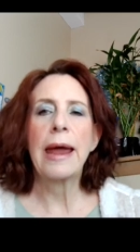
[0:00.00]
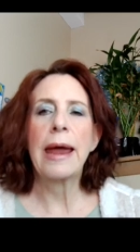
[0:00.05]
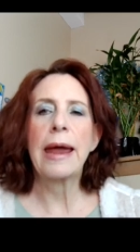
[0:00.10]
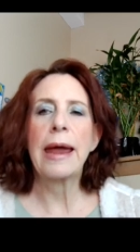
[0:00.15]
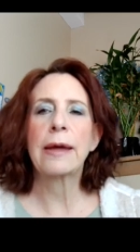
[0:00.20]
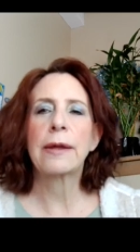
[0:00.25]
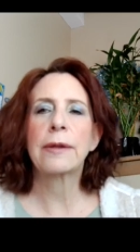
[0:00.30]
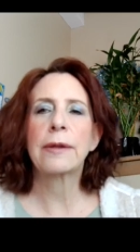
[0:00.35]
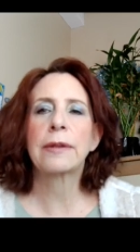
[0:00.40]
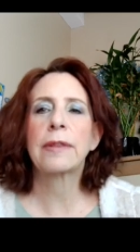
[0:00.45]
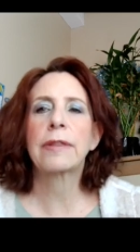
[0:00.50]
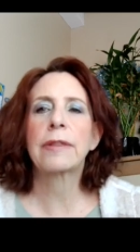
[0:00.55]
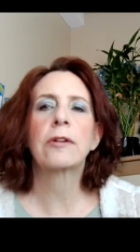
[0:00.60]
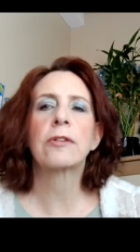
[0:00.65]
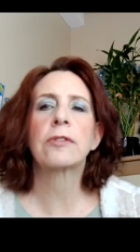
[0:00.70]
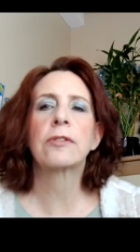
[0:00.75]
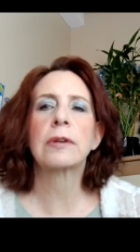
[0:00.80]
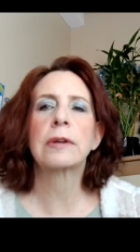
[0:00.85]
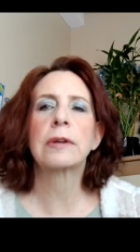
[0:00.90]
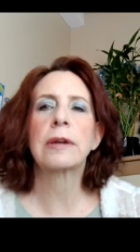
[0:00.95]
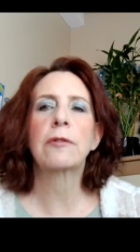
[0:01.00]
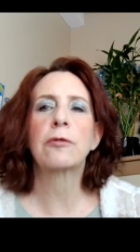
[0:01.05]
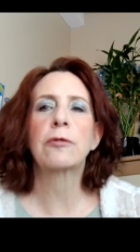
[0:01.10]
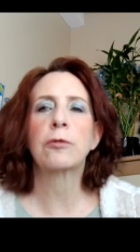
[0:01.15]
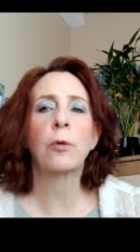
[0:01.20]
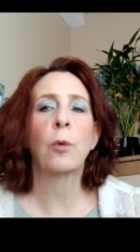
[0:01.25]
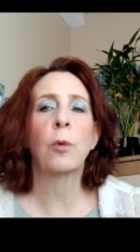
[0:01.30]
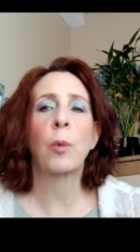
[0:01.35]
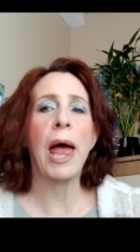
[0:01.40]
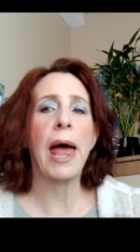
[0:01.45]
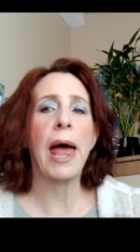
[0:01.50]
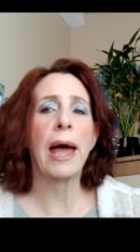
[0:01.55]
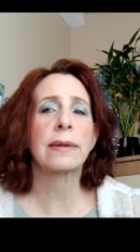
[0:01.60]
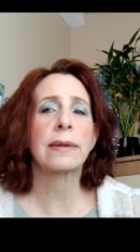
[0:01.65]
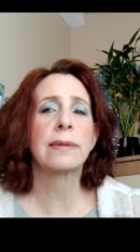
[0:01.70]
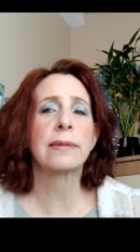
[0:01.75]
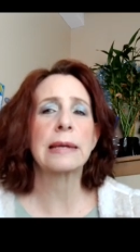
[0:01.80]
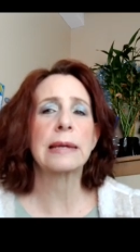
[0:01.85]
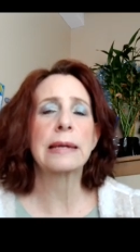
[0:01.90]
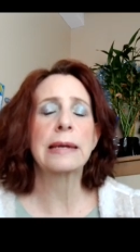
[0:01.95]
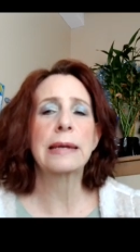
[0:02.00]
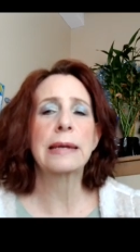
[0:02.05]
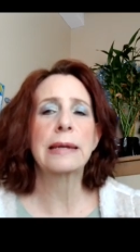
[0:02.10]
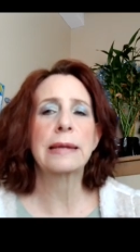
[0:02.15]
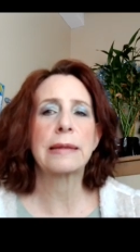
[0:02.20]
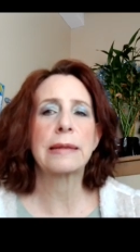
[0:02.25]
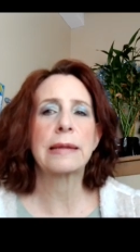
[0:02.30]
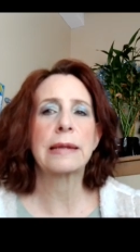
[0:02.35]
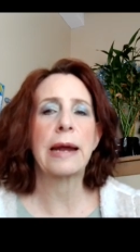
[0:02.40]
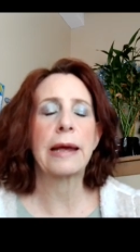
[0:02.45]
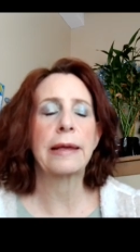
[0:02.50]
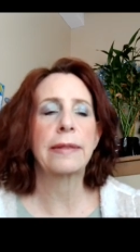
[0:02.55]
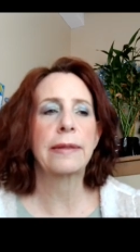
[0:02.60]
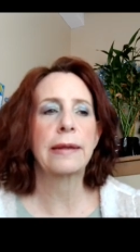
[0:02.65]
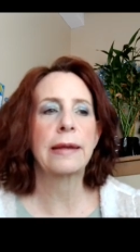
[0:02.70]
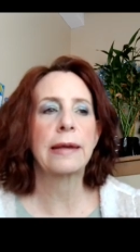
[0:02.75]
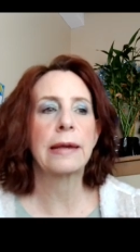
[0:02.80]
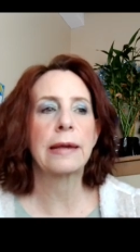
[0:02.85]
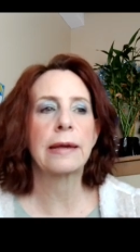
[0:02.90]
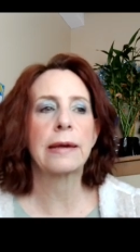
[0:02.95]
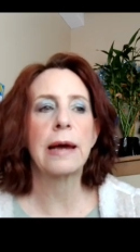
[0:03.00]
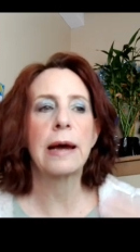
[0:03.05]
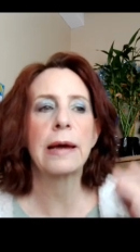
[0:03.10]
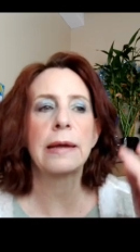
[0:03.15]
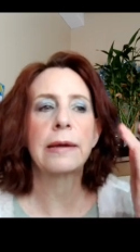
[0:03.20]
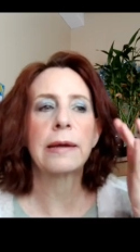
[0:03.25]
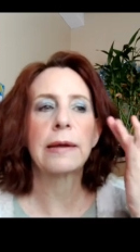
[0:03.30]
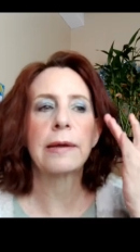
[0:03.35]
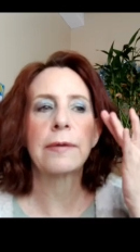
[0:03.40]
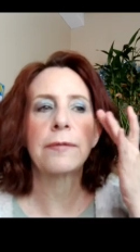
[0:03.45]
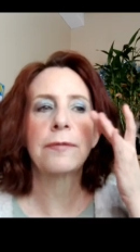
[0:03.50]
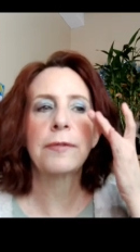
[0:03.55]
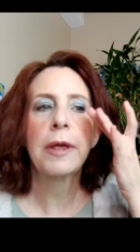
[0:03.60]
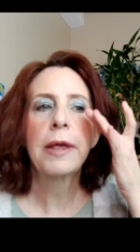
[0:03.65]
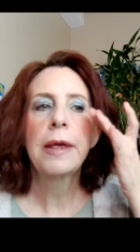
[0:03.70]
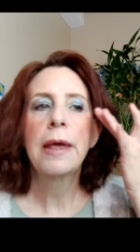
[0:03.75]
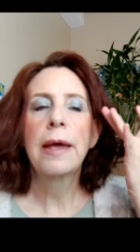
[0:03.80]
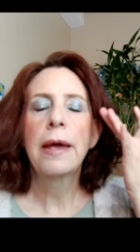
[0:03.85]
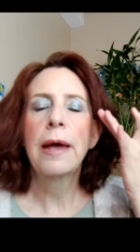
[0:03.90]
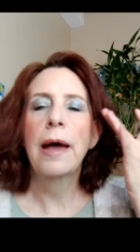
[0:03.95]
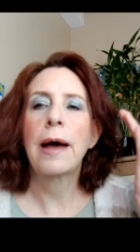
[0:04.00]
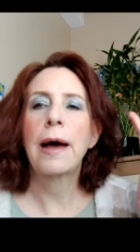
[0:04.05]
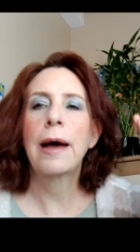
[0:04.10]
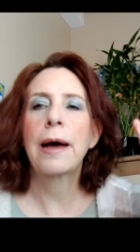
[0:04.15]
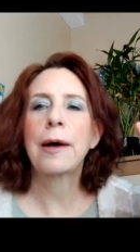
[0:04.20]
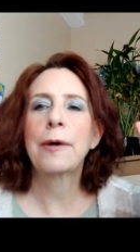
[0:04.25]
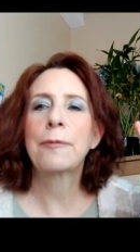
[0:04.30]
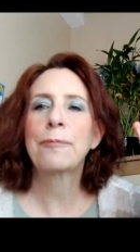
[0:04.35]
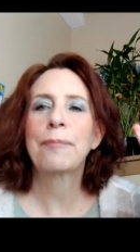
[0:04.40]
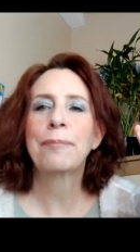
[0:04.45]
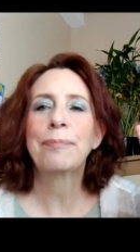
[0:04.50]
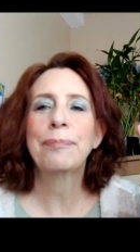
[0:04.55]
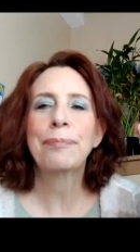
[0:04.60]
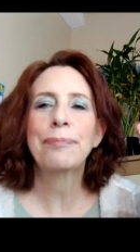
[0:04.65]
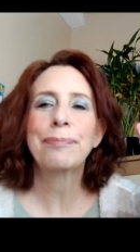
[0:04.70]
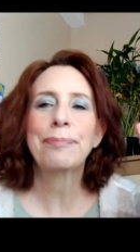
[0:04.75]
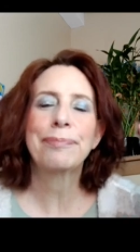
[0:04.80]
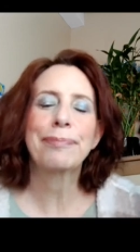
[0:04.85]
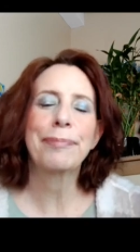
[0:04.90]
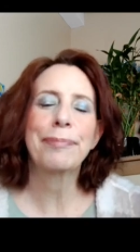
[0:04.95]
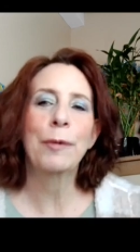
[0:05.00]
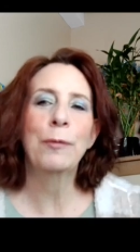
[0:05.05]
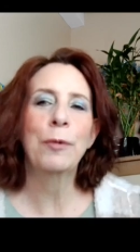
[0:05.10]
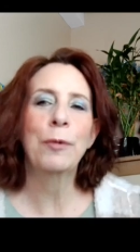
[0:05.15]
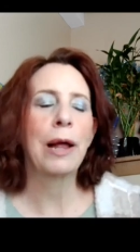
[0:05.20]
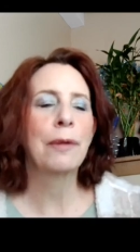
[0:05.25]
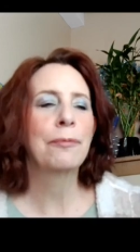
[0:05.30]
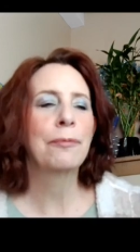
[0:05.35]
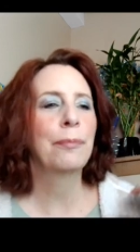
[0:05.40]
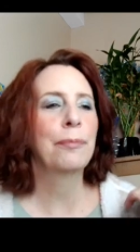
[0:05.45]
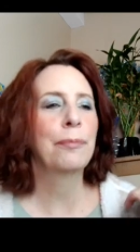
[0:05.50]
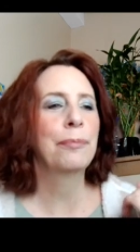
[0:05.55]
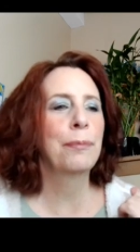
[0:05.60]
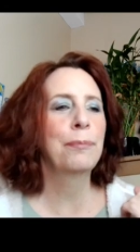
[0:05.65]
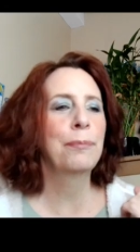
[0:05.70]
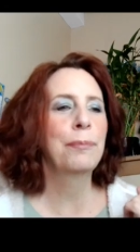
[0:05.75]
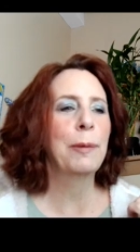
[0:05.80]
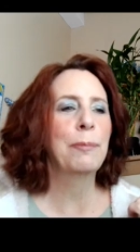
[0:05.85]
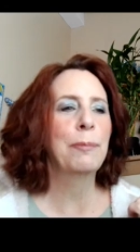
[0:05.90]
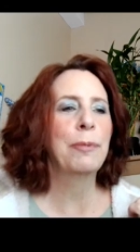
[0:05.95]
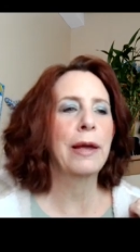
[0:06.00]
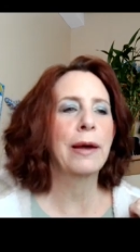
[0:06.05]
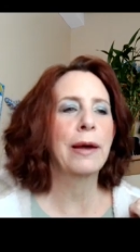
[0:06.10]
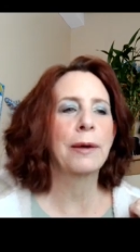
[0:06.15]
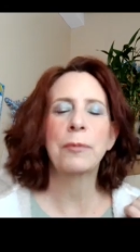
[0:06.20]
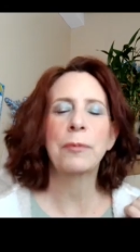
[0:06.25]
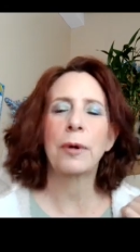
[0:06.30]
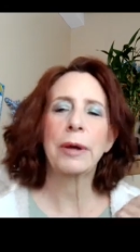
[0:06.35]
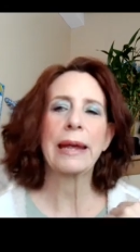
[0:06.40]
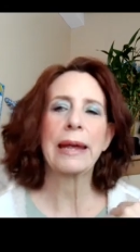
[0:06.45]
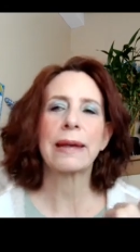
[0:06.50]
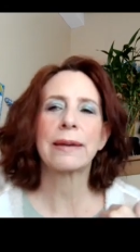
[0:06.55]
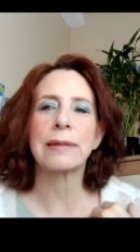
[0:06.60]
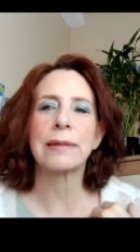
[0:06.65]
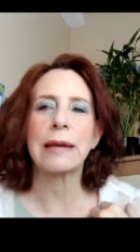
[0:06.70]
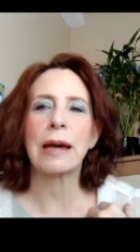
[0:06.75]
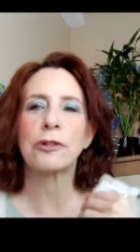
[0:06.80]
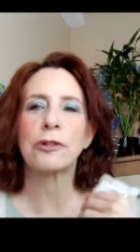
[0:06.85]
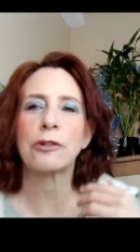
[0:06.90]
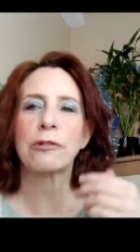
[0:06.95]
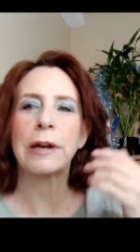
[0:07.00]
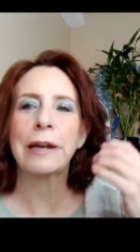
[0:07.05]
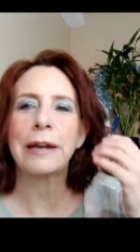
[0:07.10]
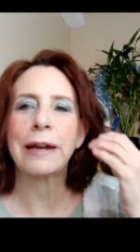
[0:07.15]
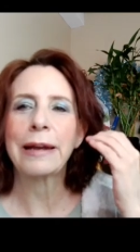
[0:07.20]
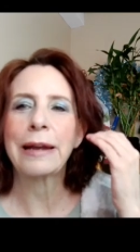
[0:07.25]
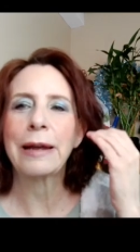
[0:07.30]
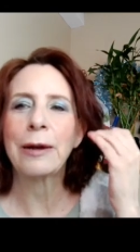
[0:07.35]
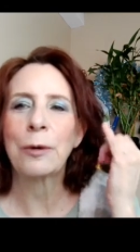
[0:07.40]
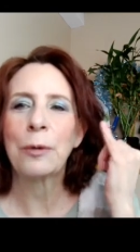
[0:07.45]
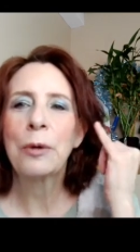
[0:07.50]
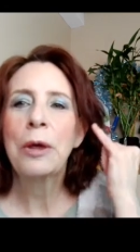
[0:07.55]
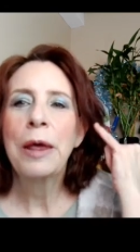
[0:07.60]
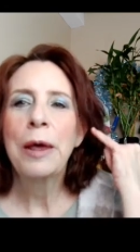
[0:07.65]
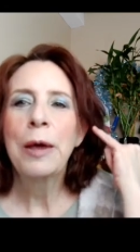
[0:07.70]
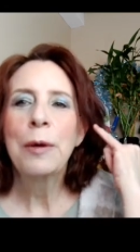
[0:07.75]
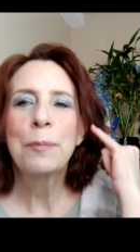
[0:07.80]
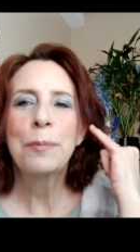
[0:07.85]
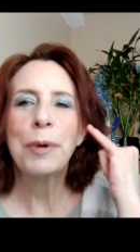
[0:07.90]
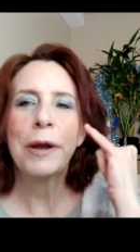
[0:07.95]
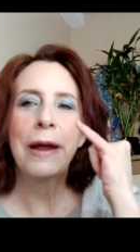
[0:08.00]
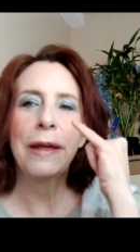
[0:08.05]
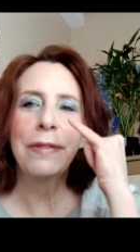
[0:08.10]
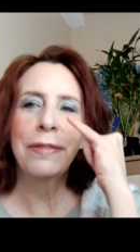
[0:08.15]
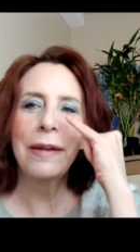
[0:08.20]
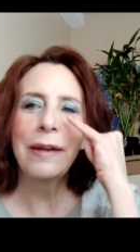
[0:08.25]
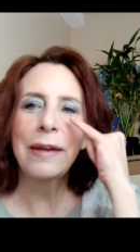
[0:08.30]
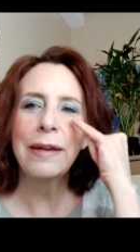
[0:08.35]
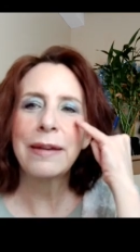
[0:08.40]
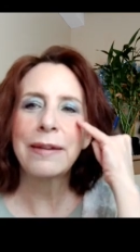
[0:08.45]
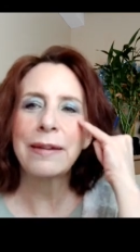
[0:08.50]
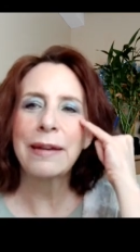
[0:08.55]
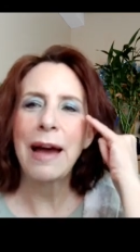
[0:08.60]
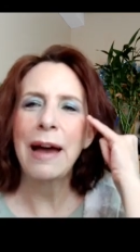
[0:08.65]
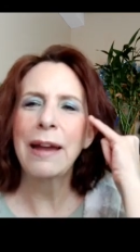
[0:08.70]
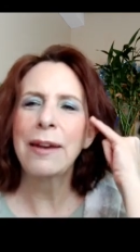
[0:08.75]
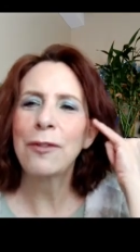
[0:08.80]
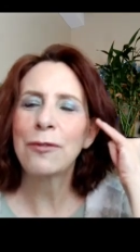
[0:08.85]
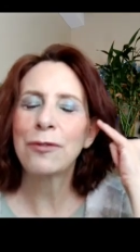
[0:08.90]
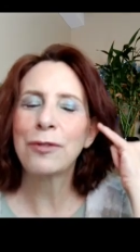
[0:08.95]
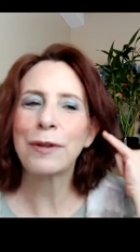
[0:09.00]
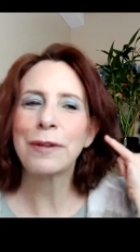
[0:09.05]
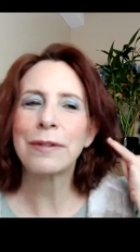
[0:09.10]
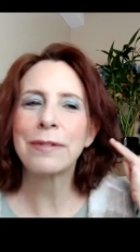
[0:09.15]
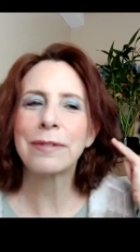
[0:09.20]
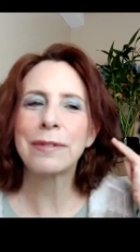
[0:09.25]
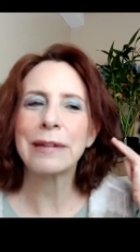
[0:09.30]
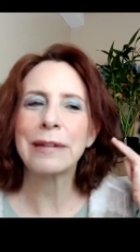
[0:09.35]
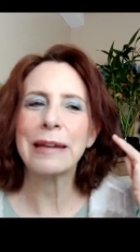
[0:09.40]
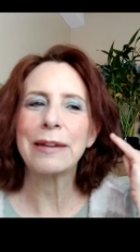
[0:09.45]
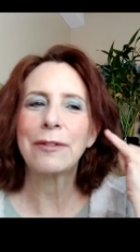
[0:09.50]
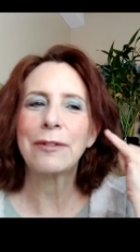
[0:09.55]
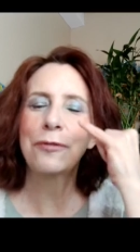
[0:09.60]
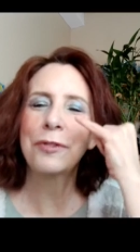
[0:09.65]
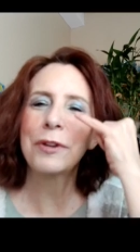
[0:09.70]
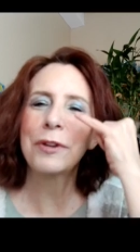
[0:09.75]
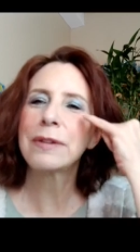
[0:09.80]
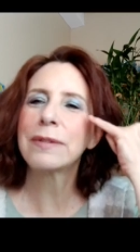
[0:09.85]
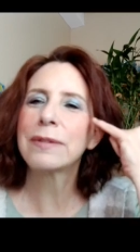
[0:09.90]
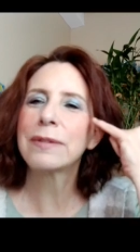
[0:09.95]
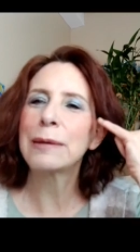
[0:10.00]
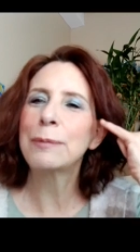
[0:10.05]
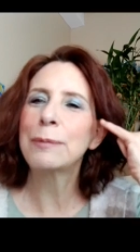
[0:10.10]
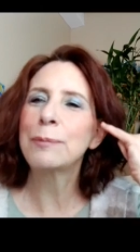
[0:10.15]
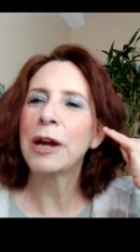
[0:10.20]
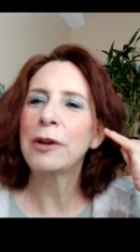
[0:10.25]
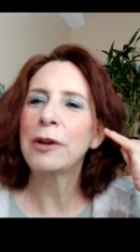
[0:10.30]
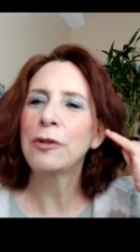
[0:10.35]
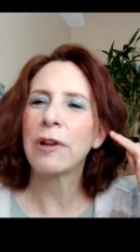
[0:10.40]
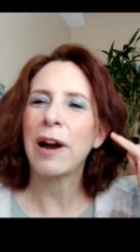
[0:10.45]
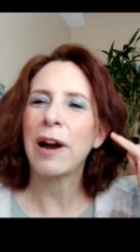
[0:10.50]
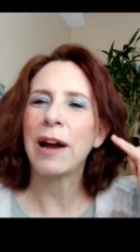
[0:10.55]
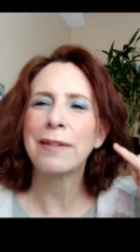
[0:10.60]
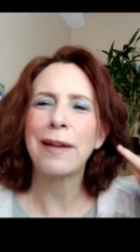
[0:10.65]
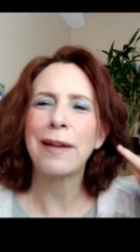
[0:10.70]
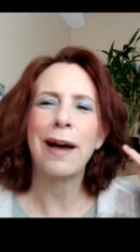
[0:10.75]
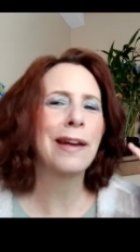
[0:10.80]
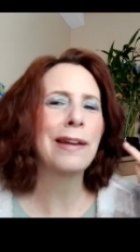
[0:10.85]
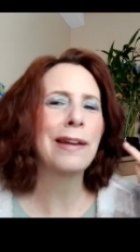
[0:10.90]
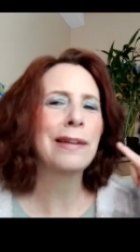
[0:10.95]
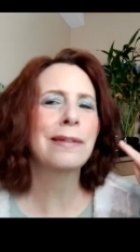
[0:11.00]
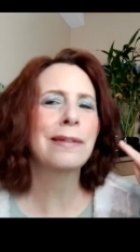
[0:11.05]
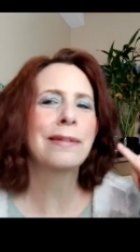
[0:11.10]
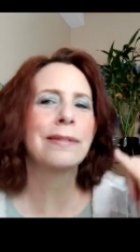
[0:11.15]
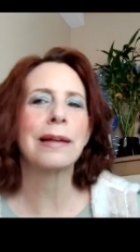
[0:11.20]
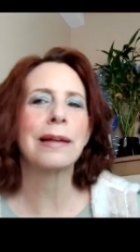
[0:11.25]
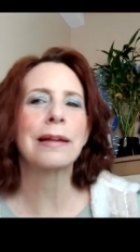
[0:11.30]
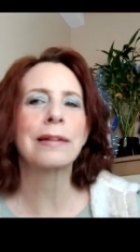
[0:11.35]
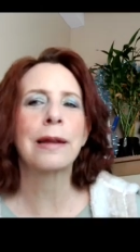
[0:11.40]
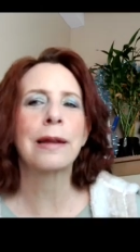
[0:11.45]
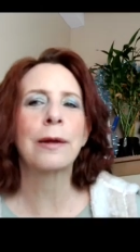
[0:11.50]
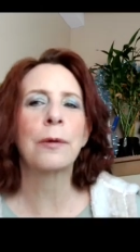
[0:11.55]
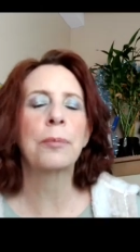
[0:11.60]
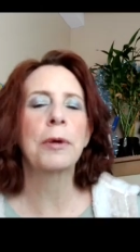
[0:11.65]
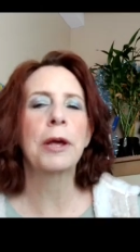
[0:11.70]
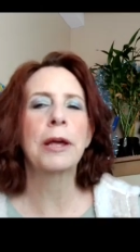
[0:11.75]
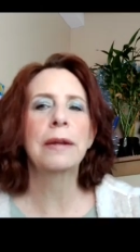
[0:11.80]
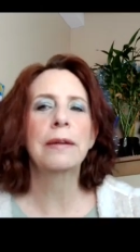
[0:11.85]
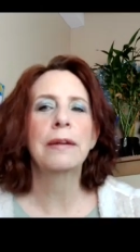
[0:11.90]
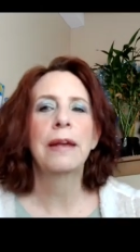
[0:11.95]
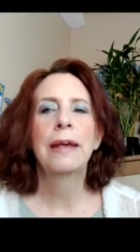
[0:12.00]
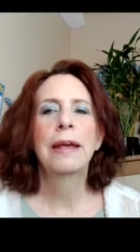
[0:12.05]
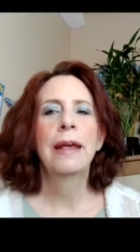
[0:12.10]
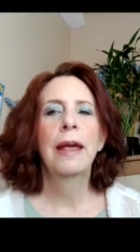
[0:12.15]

and there's enough wax in it that I think it kind of, um, well, maybe I'm exaggerating here, but I think it kind of feels fills in my dry lines a little bit.